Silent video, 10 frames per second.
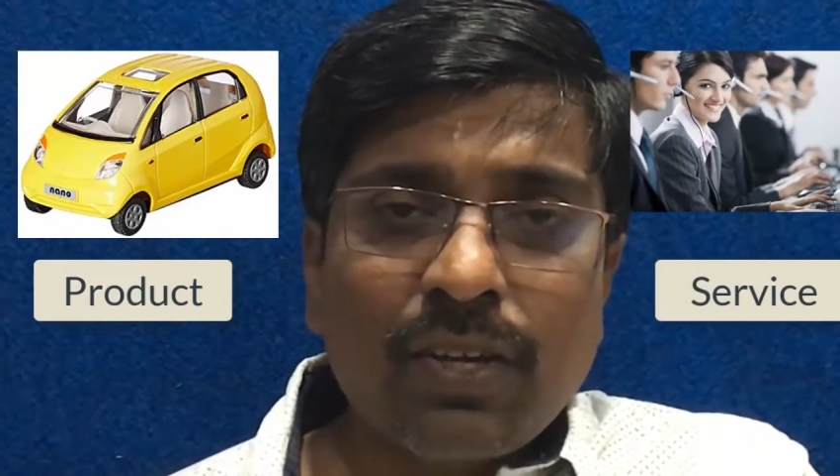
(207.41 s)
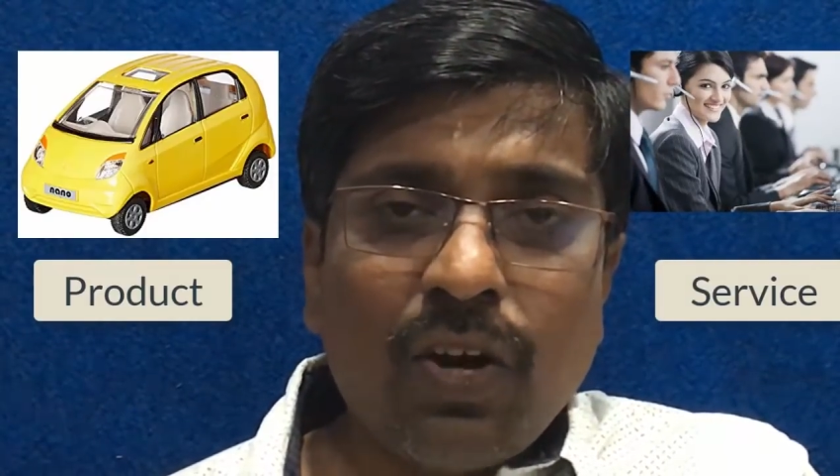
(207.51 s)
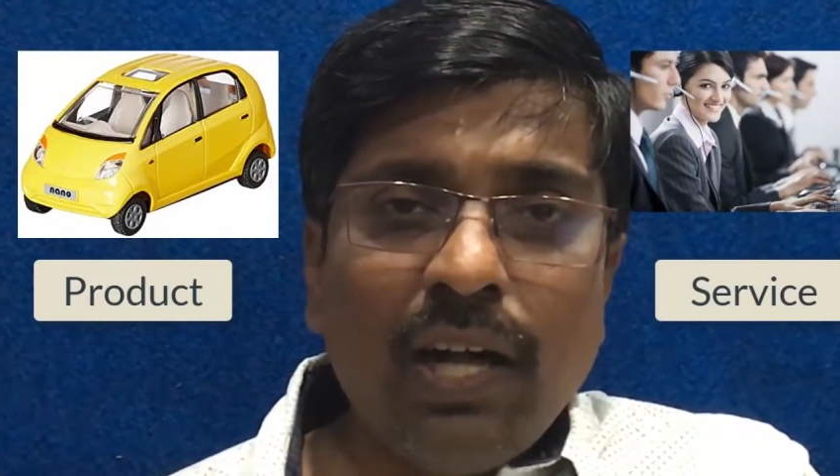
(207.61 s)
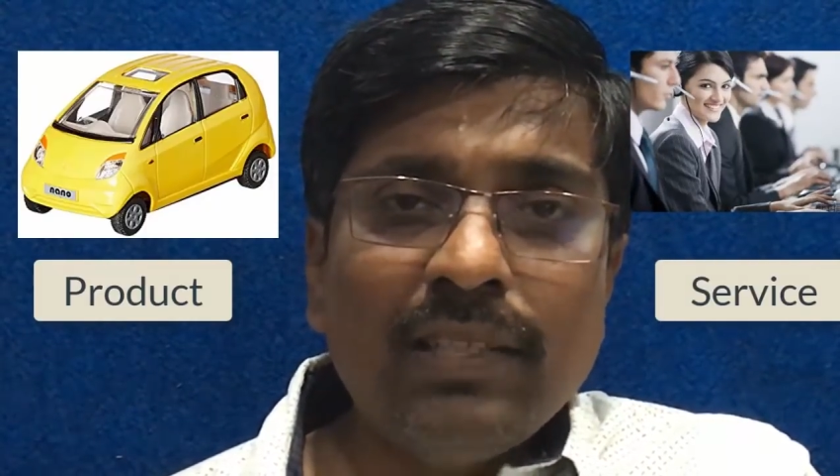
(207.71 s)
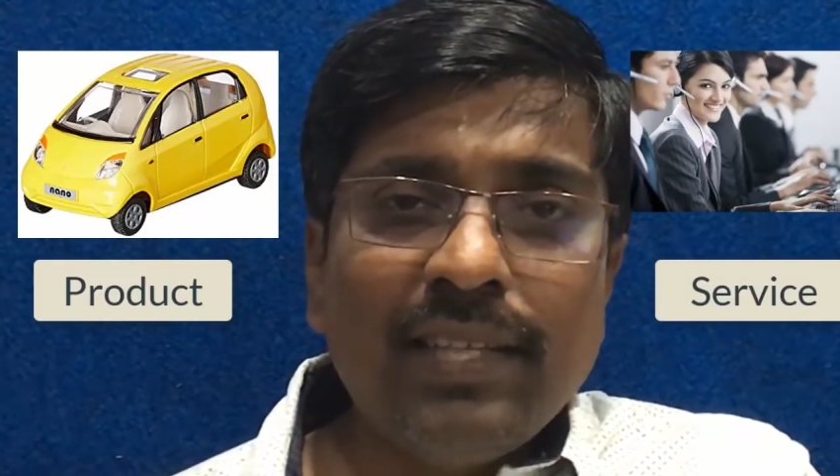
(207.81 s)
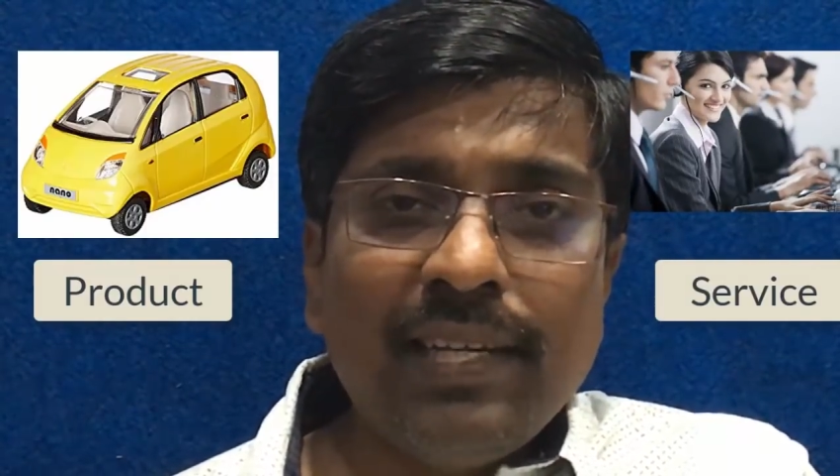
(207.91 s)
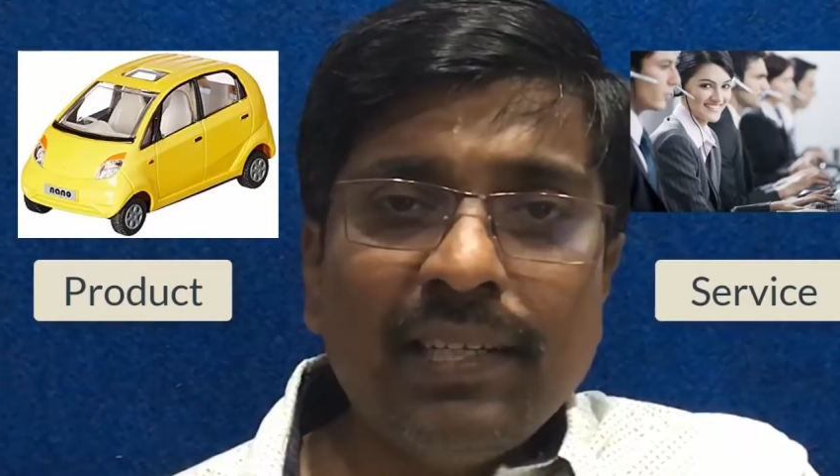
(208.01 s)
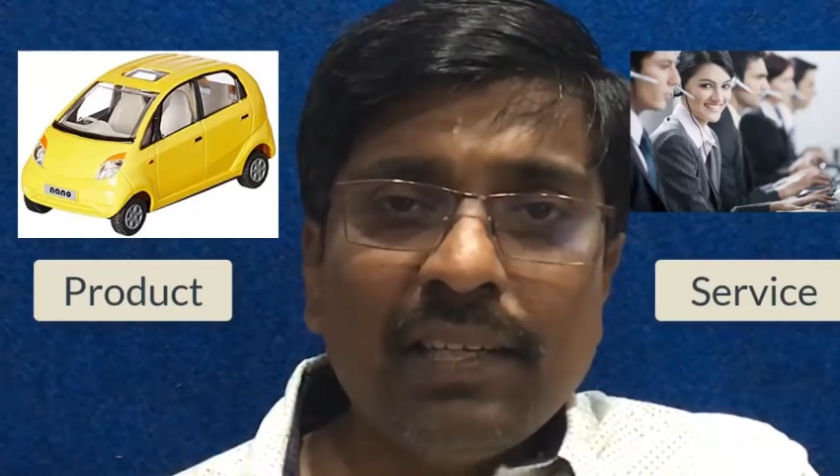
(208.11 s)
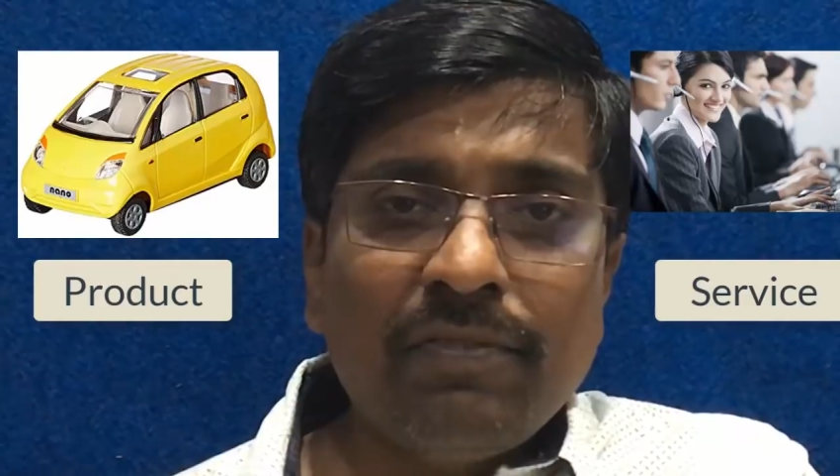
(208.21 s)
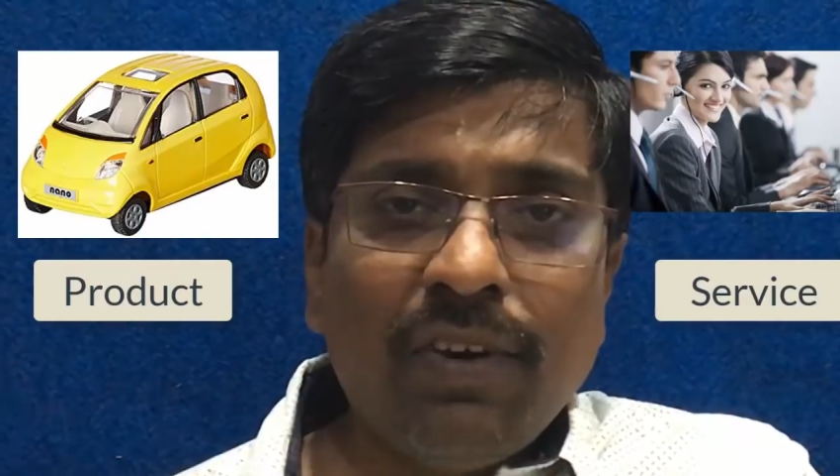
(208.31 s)
call
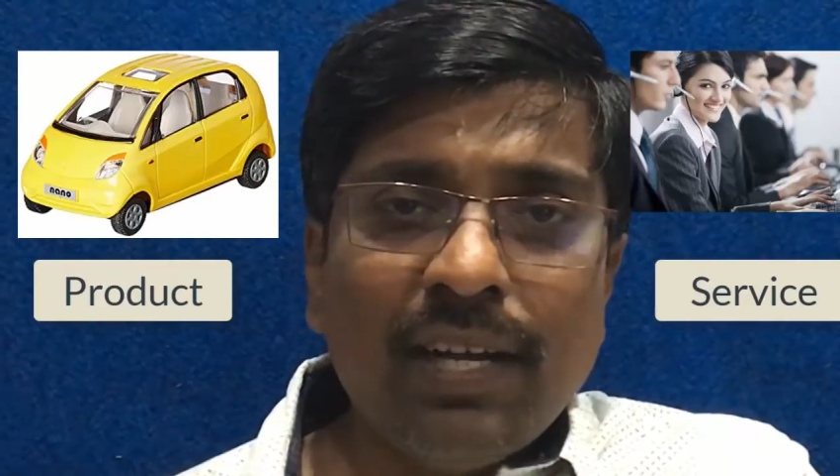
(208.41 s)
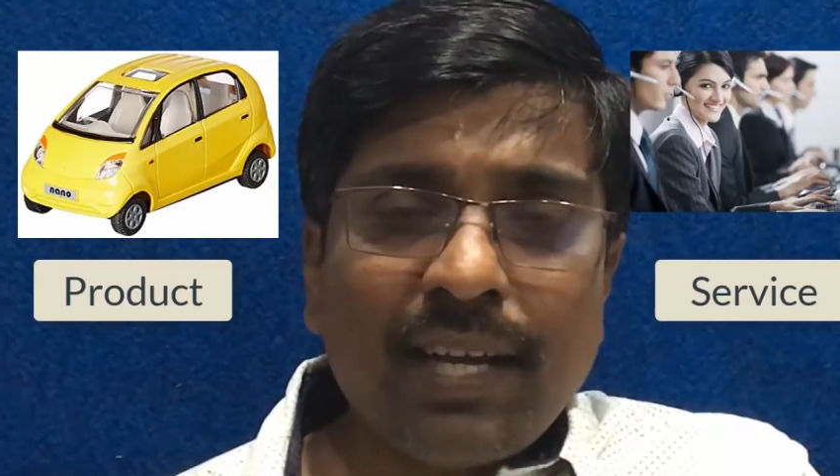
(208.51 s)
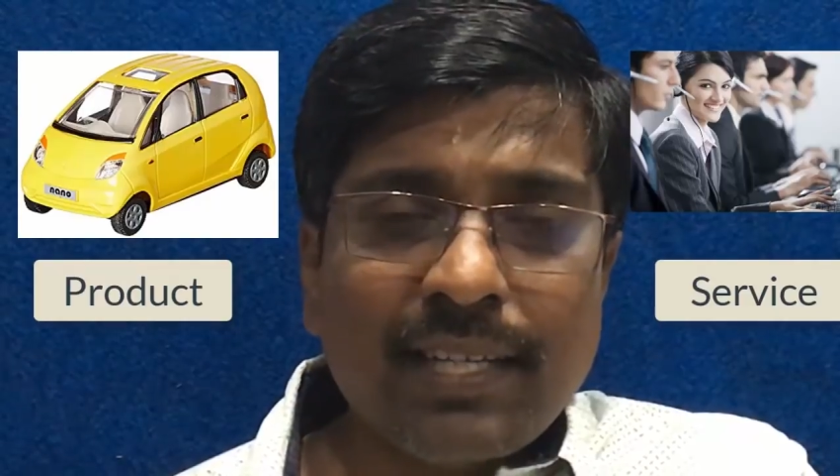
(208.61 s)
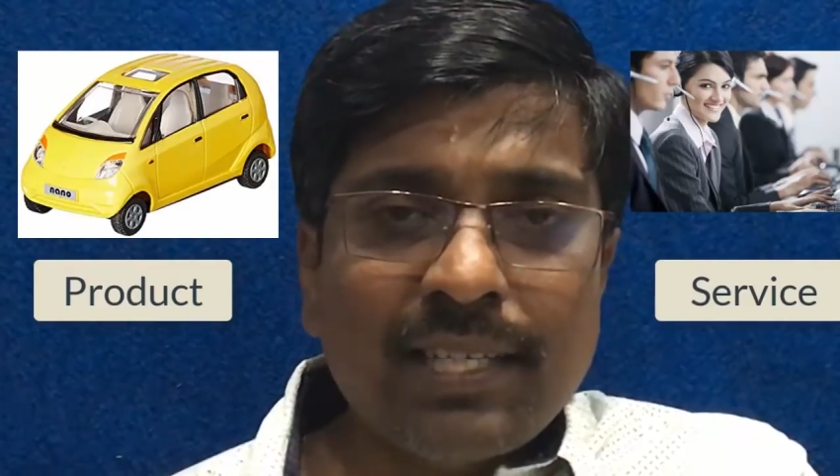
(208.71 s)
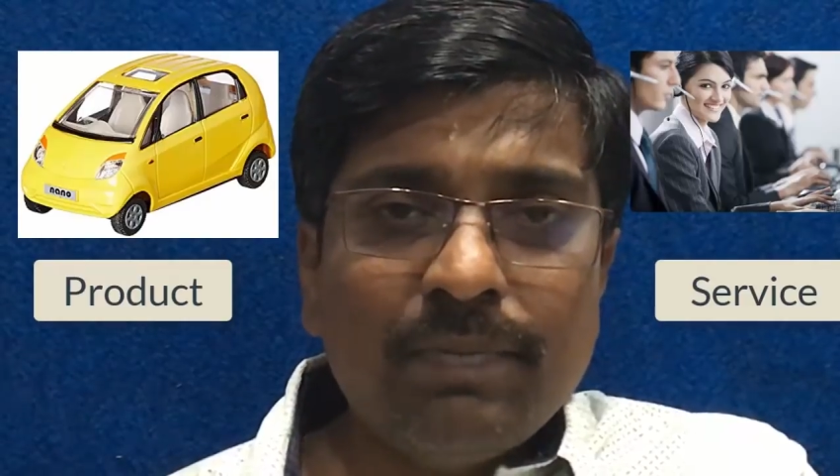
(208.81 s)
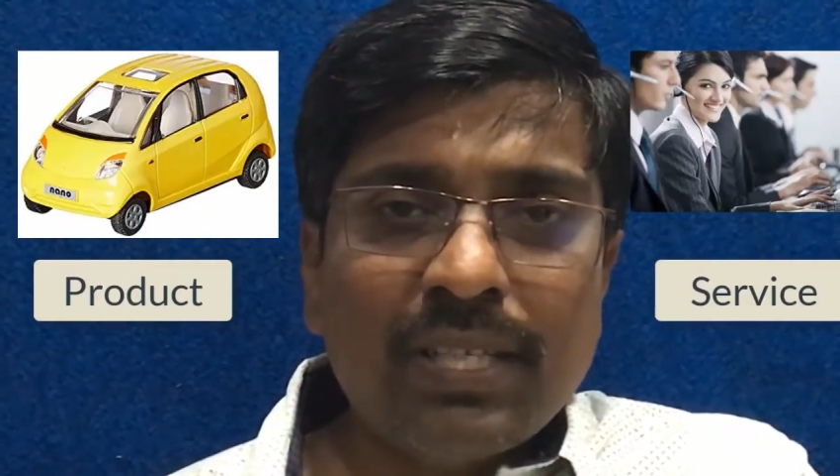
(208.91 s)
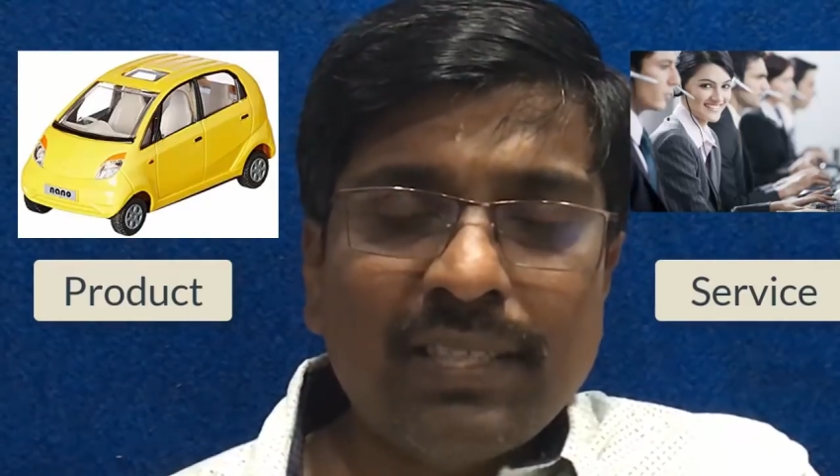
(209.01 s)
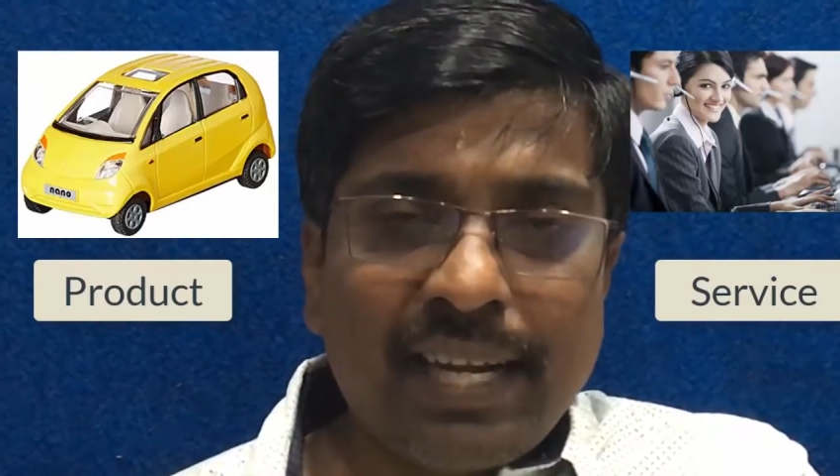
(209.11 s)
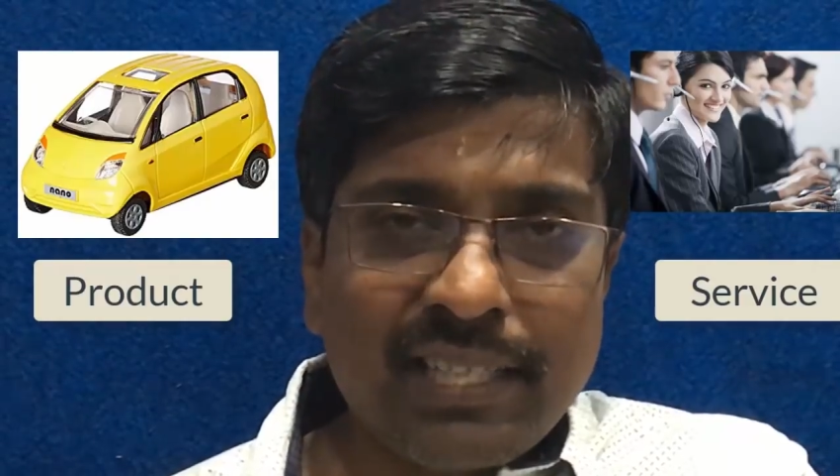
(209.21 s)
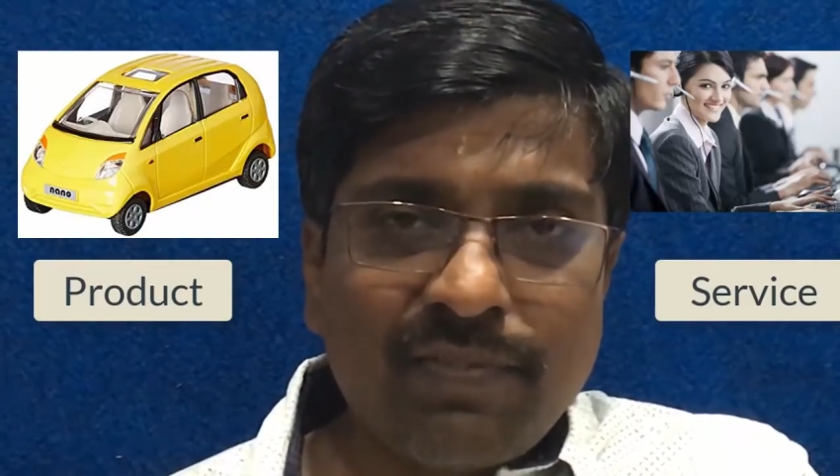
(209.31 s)
center for customer
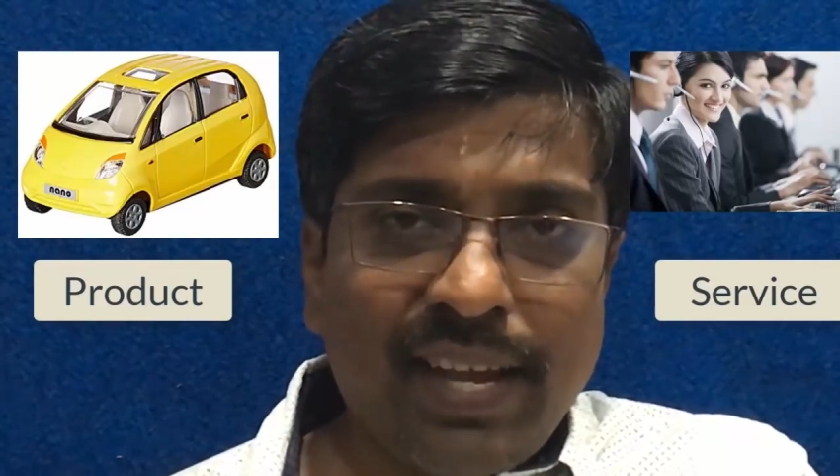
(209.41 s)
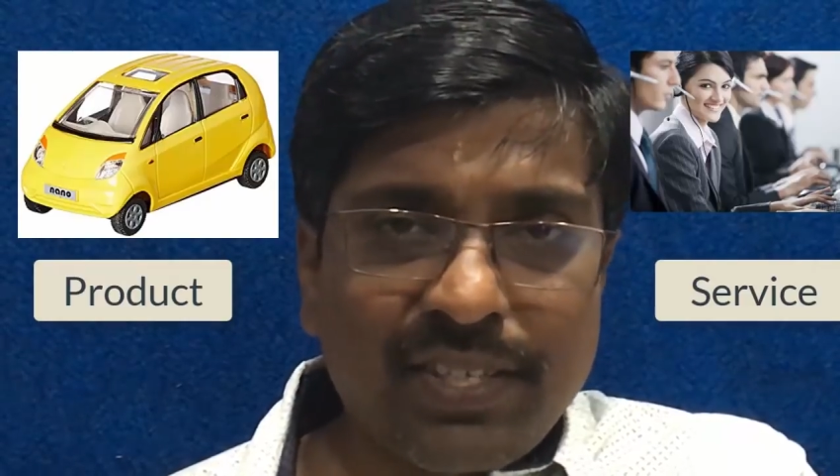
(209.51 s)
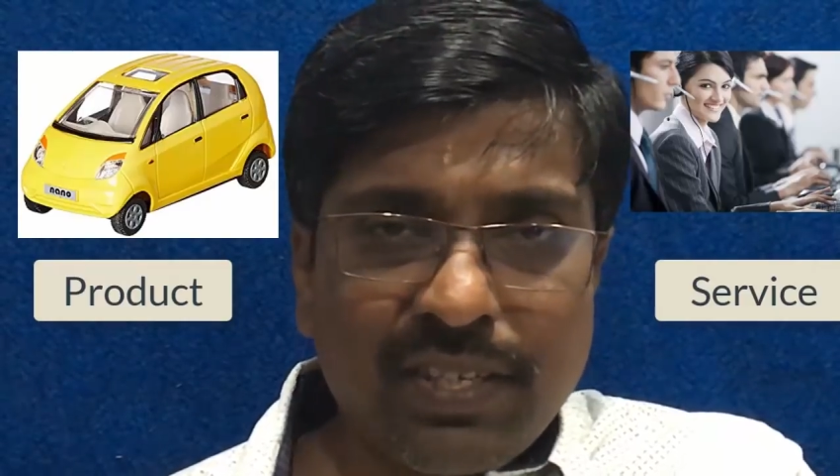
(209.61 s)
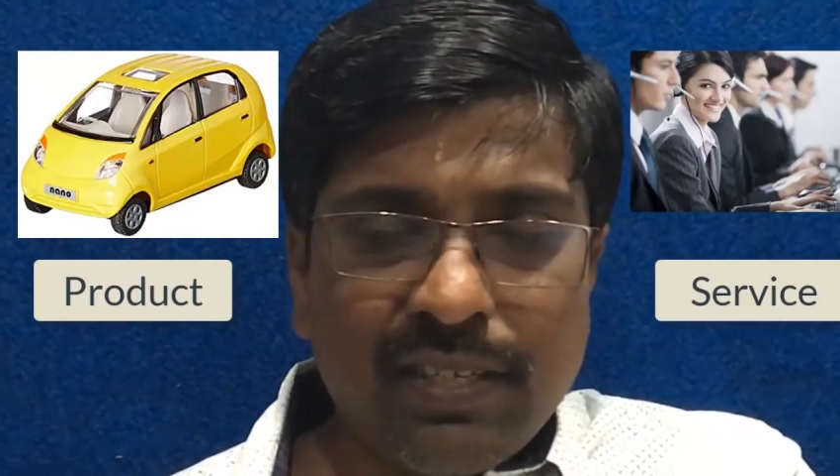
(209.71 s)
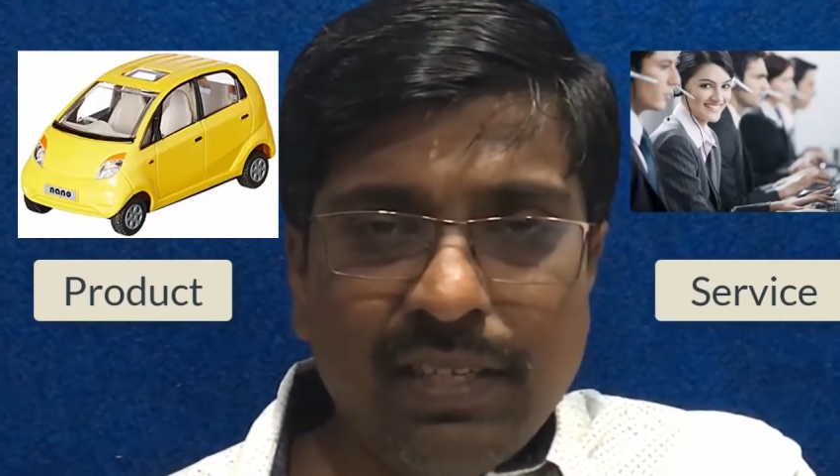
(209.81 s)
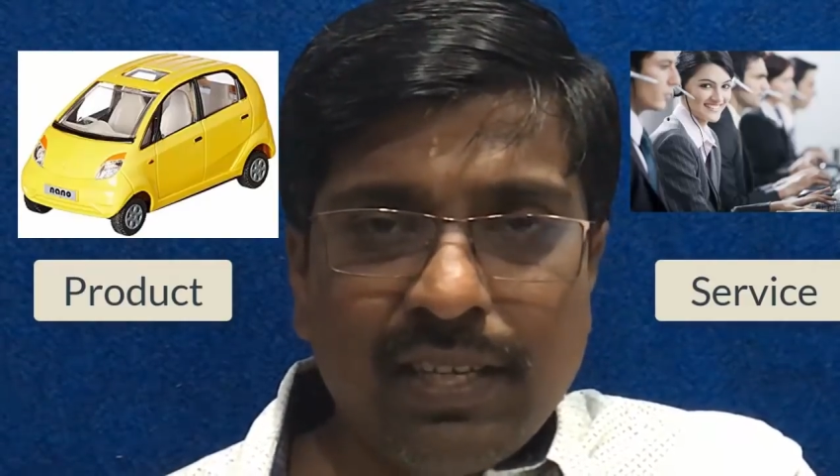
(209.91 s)
satisfaction,